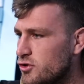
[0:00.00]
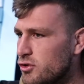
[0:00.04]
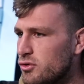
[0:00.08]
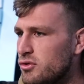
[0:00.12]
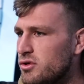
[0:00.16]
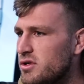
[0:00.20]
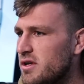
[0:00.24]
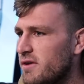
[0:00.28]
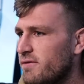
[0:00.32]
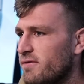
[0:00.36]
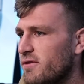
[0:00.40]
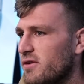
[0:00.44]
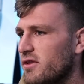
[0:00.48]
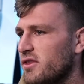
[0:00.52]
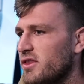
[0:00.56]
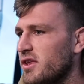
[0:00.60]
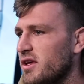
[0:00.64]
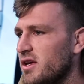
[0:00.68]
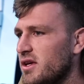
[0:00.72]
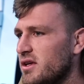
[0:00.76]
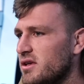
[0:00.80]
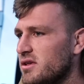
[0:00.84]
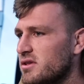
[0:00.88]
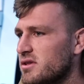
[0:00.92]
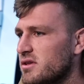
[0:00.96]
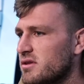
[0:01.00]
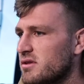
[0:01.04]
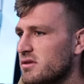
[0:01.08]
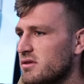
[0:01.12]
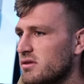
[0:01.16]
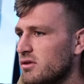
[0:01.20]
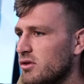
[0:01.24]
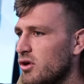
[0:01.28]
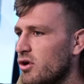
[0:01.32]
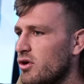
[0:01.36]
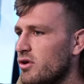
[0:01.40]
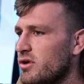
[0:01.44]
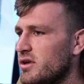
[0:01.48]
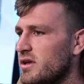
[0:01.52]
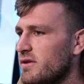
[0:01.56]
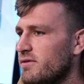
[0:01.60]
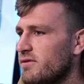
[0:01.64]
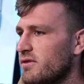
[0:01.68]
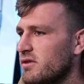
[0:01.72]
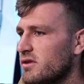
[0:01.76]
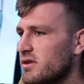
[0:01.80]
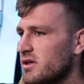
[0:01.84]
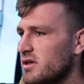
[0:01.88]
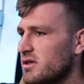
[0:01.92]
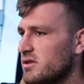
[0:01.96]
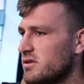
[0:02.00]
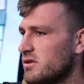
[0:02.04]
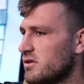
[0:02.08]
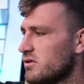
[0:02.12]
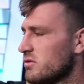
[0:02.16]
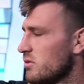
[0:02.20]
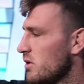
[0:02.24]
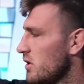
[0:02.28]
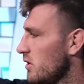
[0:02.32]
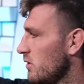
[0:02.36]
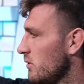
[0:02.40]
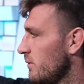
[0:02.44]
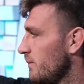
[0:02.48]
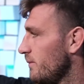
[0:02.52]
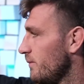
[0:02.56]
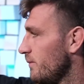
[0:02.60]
do different things and learn different things as well.